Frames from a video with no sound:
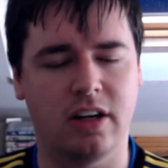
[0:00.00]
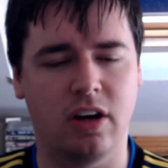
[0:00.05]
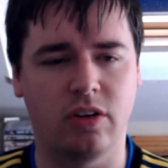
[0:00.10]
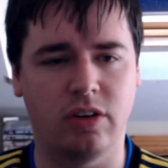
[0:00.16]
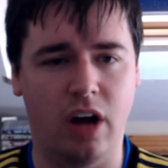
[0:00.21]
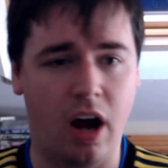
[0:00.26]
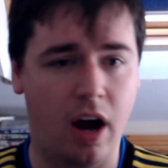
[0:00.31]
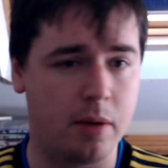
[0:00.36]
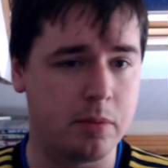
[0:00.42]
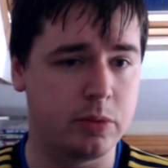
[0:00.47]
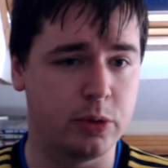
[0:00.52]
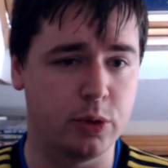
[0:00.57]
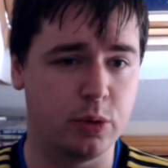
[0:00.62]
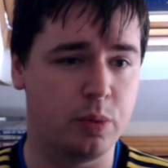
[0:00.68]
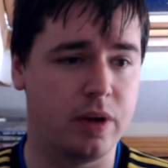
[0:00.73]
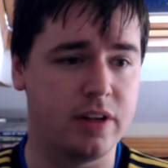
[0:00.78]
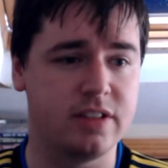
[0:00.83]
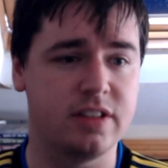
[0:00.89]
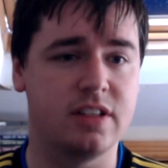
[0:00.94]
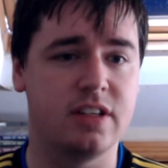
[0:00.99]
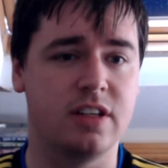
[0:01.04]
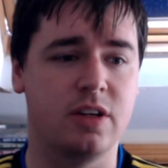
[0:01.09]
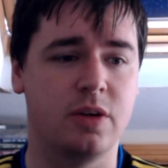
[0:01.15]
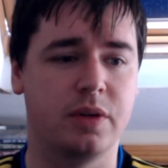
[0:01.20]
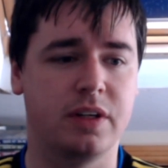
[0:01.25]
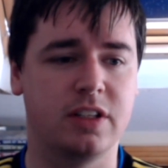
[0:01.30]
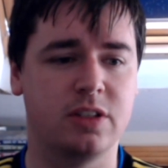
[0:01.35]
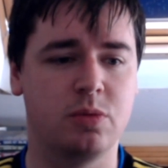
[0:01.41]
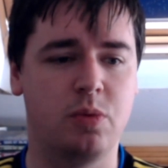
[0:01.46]
Konohamaru wants to
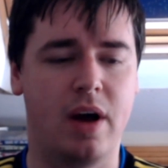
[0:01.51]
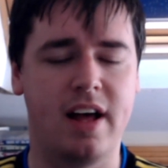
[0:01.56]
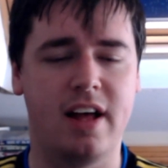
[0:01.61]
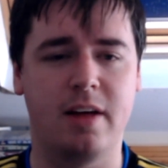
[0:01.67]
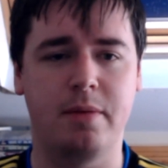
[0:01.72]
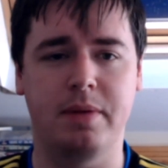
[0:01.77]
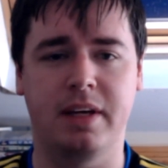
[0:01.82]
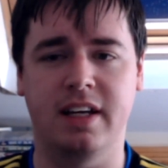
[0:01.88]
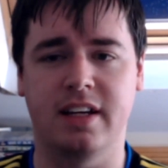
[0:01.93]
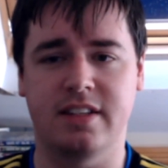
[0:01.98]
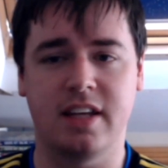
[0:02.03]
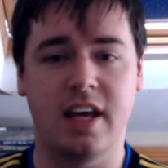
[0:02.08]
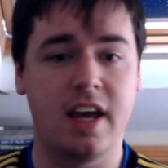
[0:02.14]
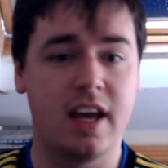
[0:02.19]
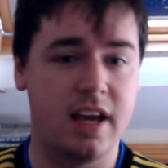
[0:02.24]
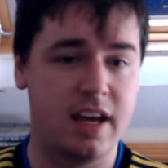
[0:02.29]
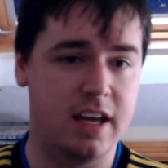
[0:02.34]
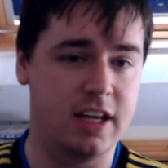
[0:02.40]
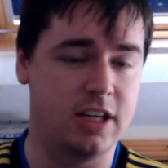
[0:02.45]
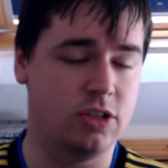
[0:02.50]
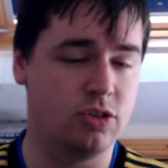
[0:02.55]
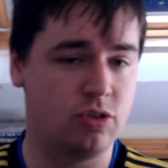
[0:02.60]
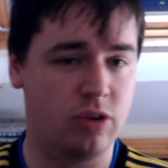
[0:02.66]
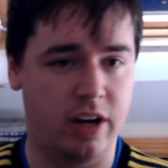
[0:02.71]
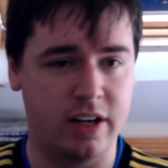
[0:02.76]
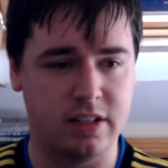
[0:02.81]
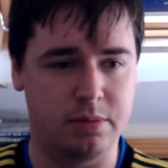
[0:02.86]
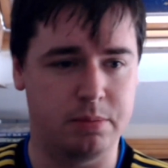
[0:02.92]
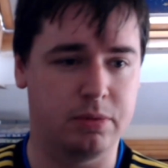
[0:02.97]
do it as well because he's
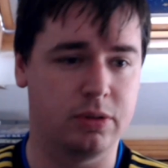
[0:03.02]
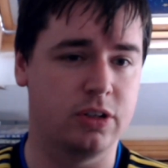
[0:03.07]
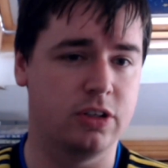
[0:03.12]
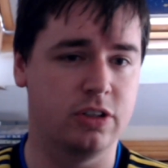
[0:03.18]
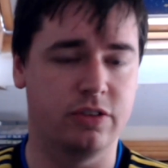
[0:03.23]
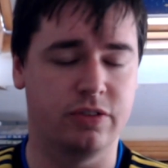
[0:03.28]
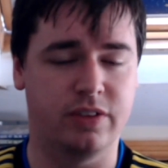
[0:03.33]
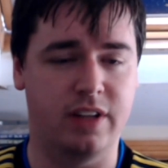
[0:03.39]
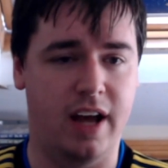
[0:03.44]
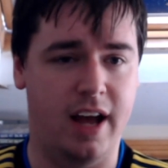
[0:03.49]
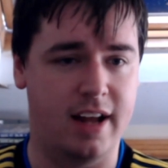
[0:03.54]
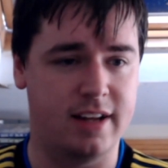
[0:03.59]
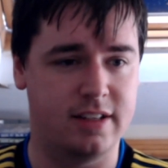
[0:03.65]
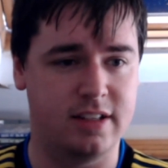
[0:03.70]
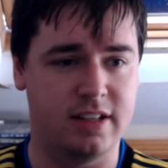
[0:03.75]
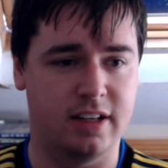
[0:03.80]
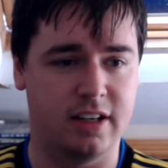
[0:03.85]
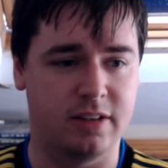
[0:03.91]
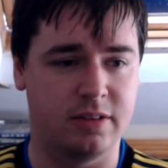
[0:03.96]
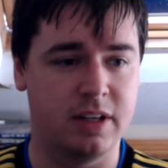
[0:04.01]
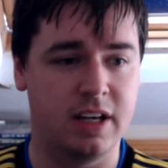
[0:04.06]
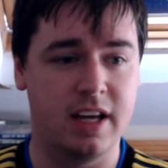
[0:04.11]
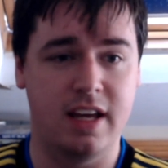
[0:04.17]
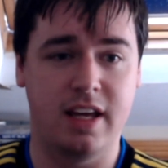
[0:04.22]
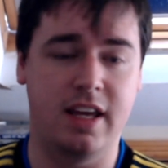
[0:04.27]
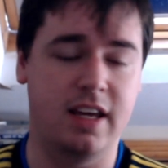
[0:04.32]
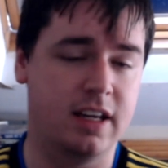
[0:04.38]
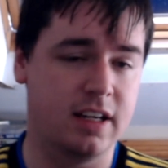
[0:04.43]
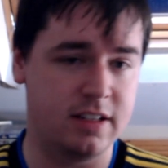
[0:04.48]
trying to prove that, you know,
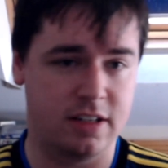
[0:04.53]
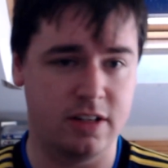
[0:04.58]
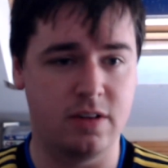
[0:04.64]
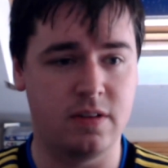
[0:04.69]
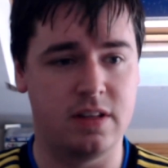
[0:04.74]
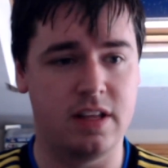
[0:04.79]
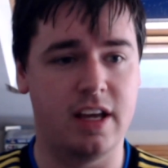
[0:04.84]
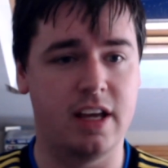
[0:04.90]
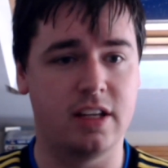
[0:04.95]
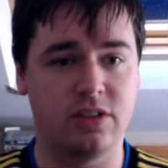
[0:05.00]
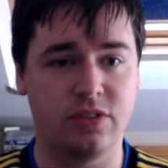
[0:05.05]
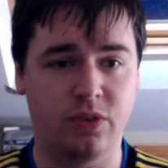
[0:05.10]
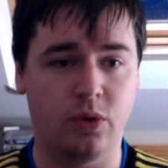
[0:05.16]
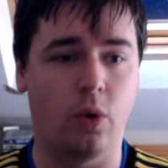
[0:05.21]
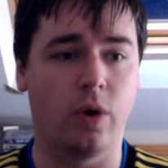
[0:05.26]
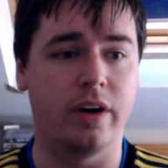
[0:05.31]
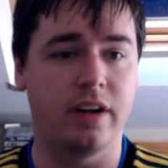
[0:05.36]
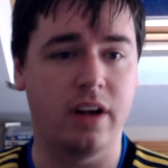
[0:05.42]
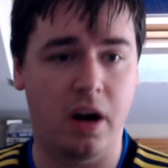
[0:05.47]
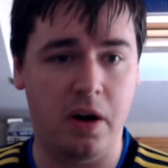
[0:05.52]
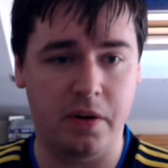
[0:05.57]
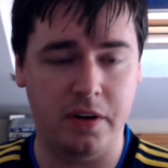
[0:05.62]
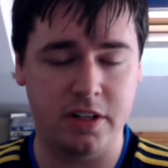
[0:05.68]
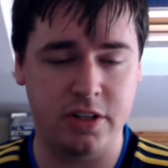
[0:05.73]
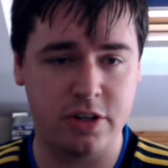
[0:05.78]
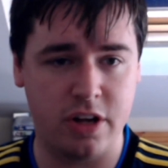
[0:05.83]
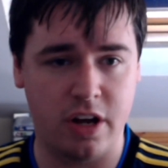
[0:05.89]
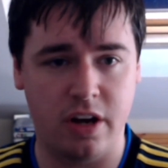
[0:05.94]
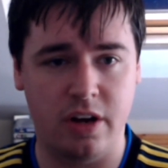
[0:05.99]
he can do this for
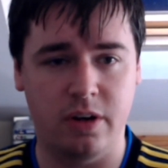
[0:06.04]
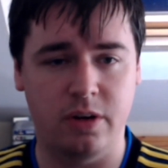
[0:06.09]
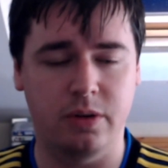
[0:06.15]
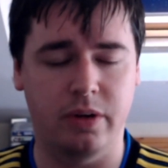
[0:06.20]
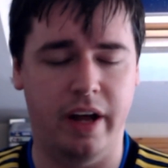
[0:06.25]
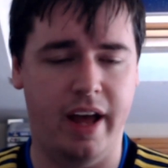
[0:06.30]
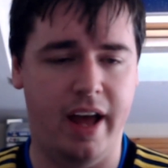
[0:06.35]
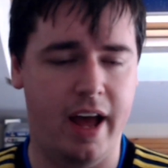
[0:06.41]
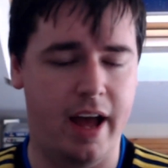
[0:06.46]
Naruto